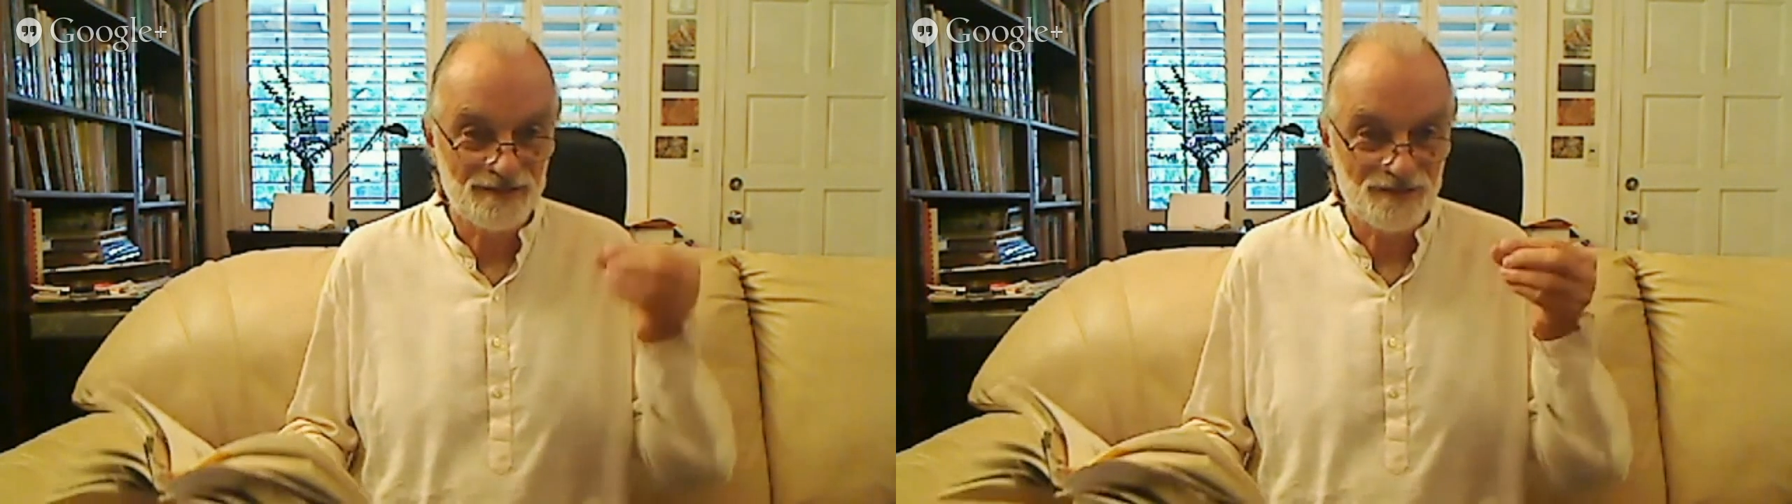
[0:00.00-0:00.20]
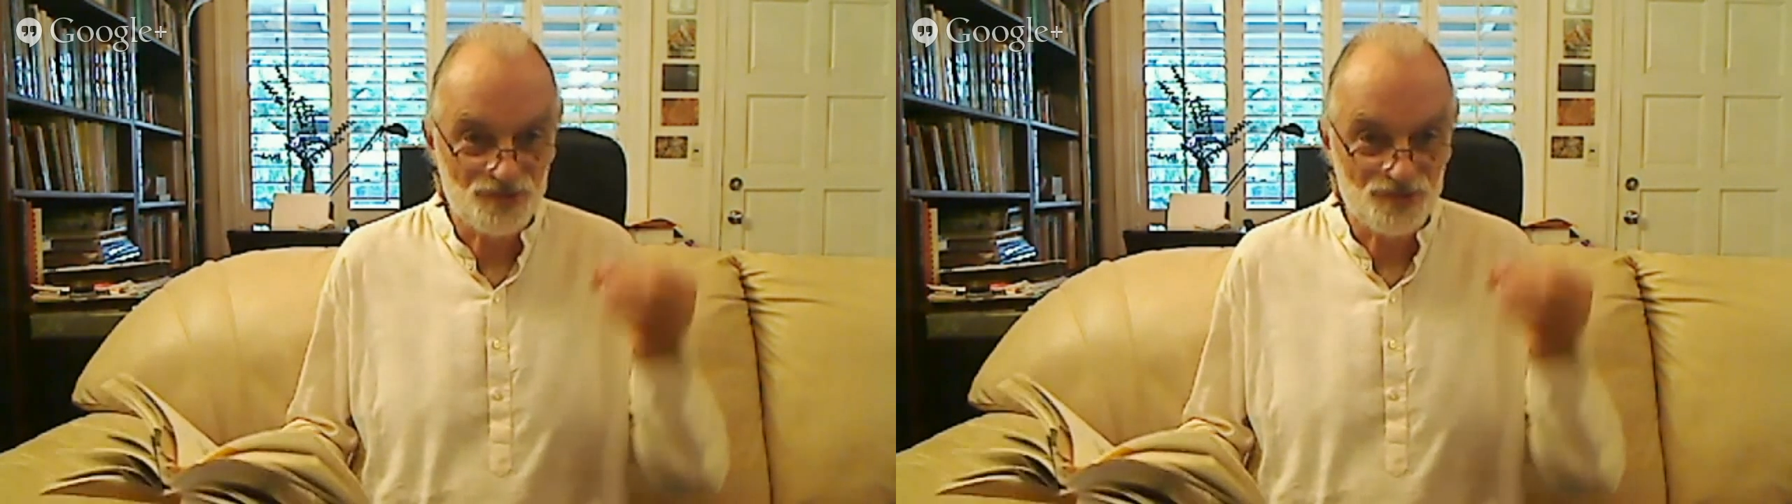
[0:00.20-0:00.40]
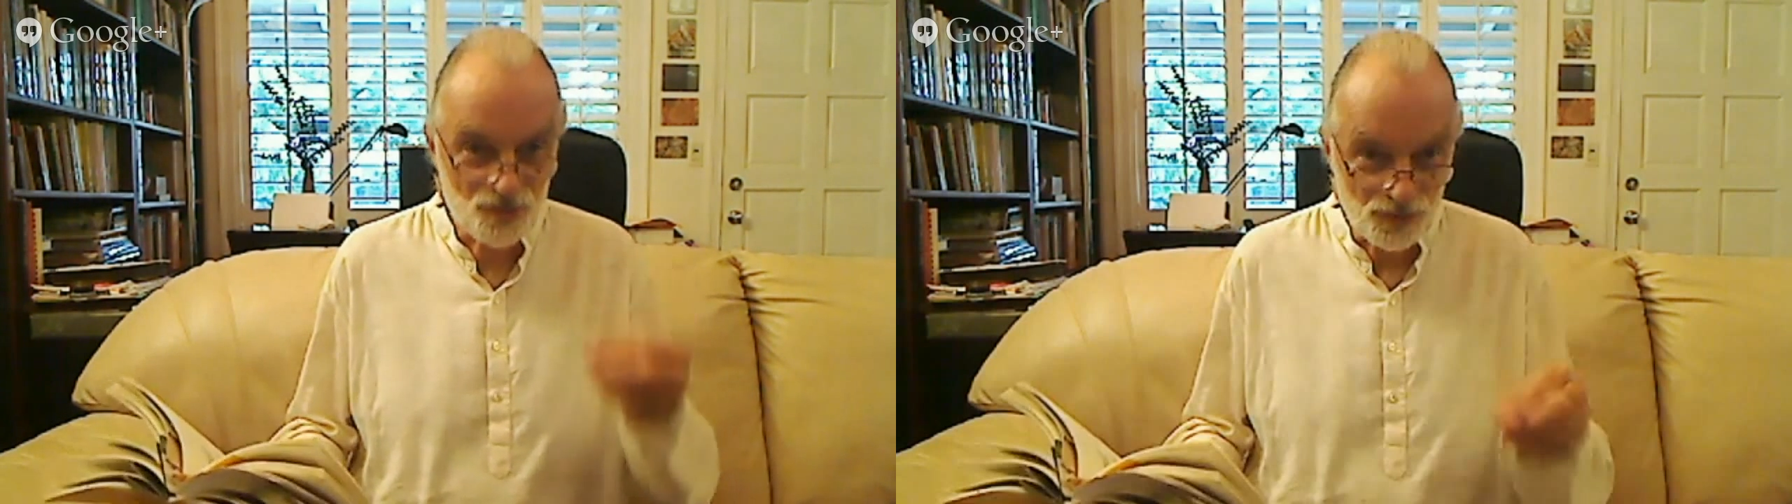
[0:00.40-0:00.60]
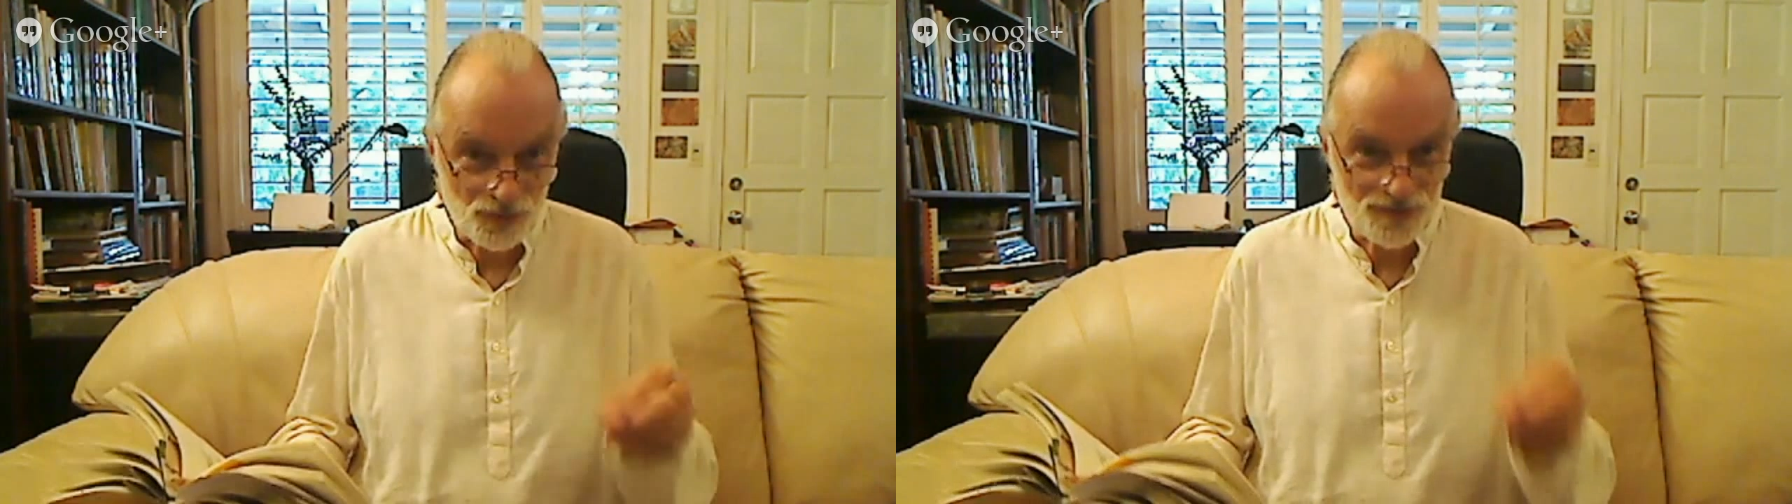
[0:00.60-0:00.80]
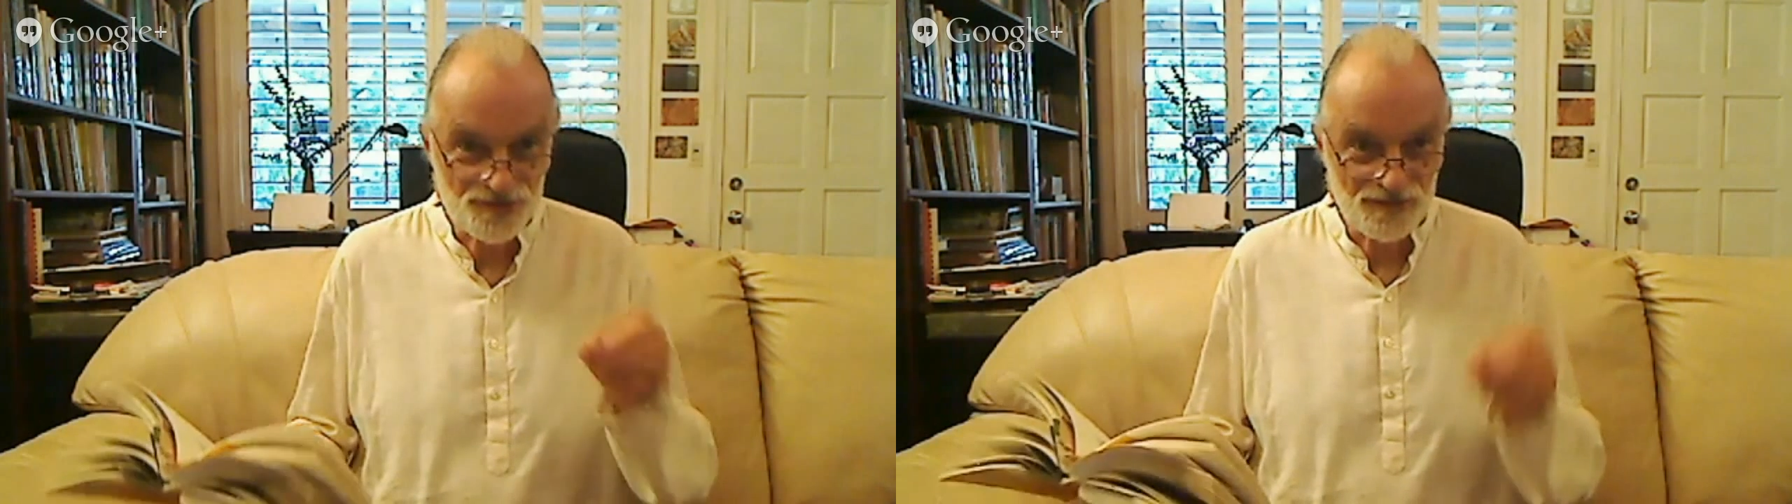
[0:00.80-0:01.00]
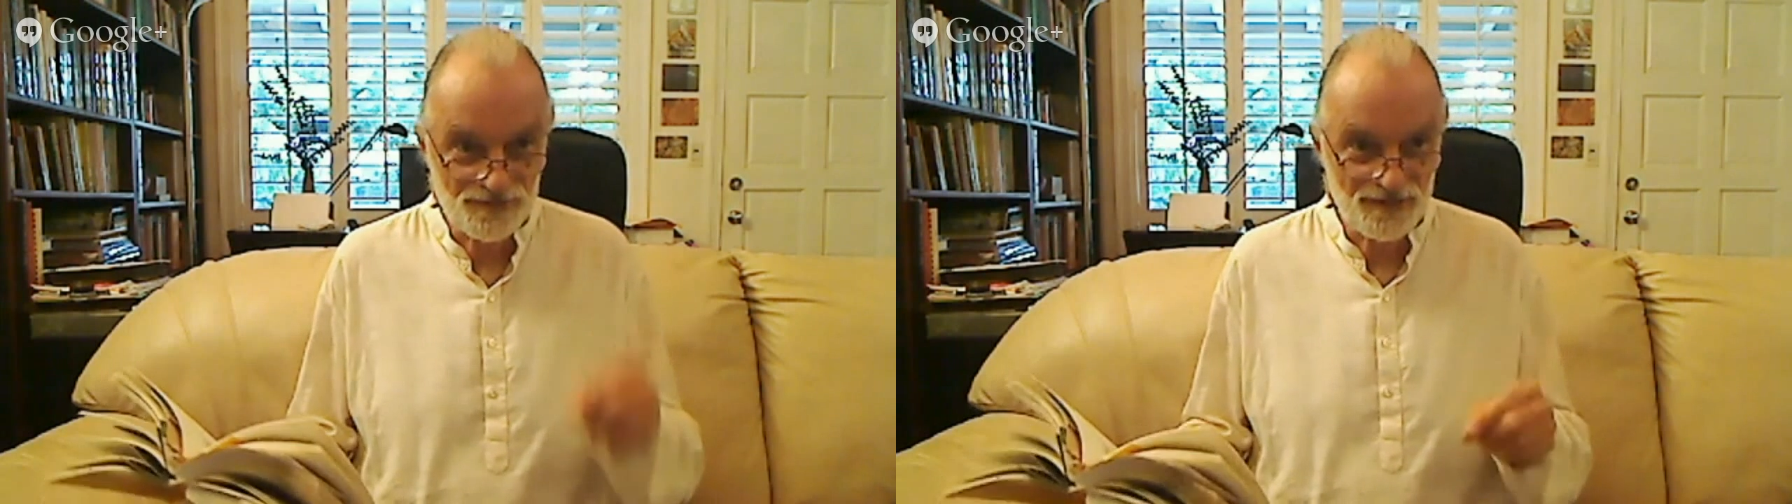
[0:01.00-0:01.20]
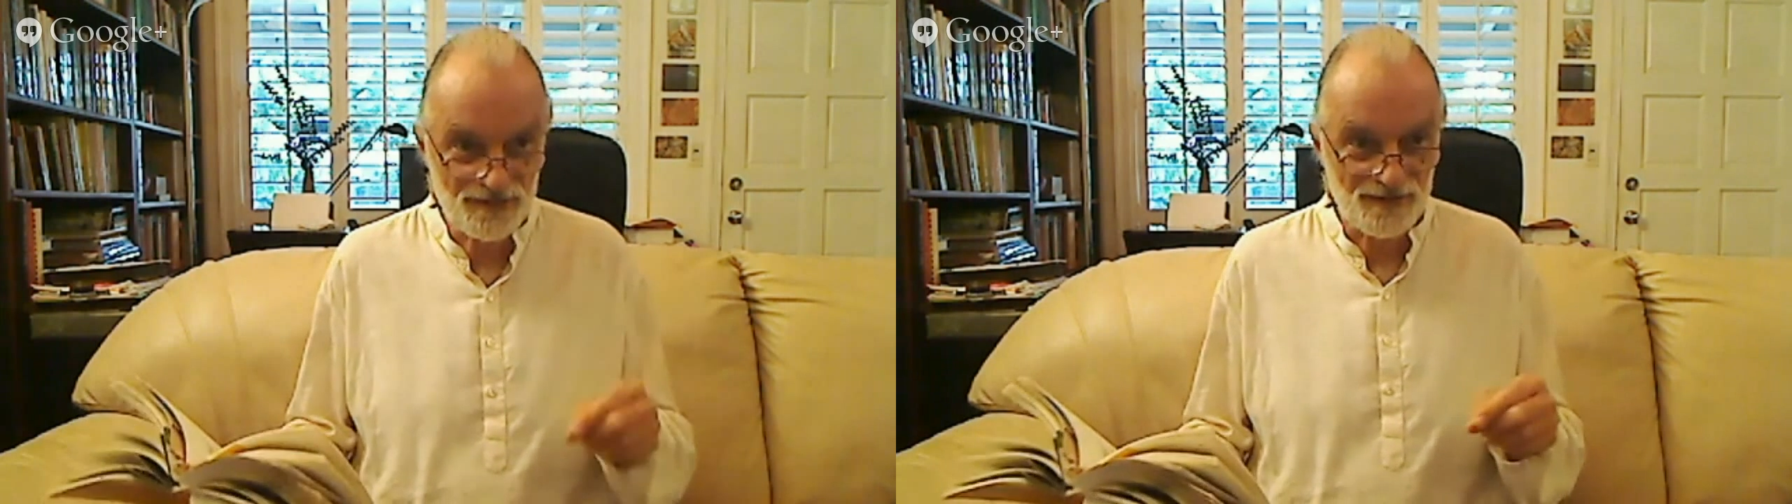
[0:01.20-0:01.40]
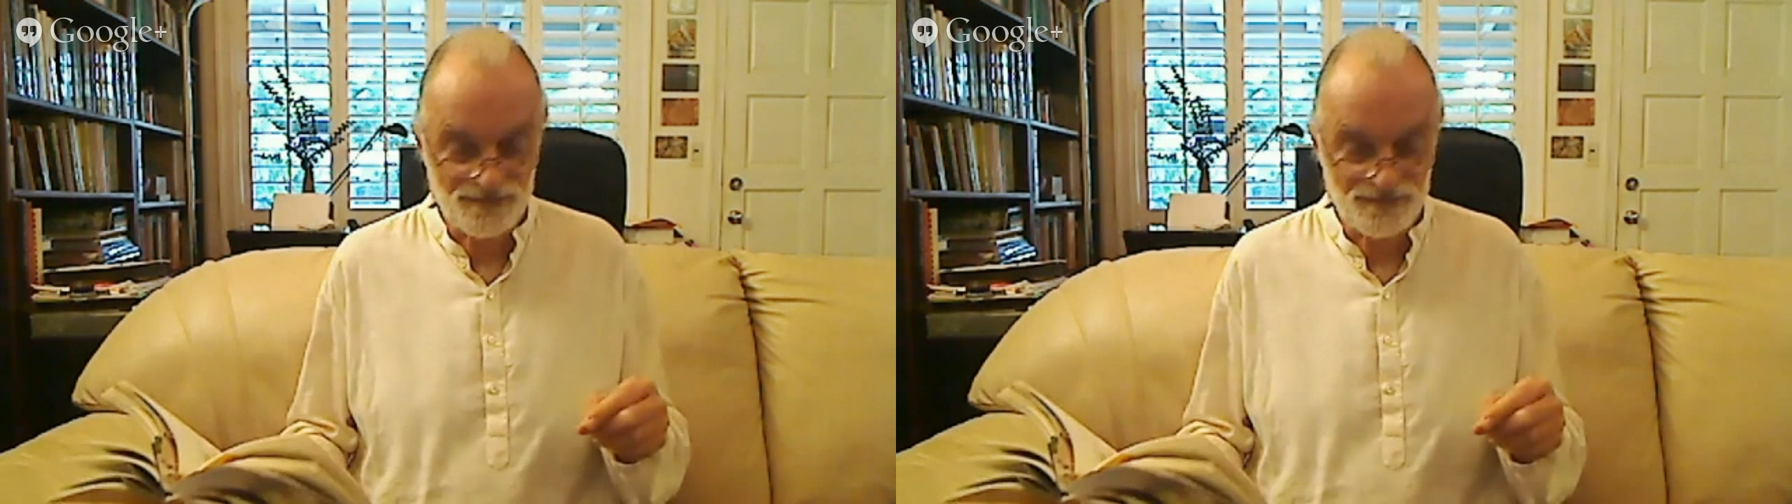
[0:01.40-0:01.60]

the source of love.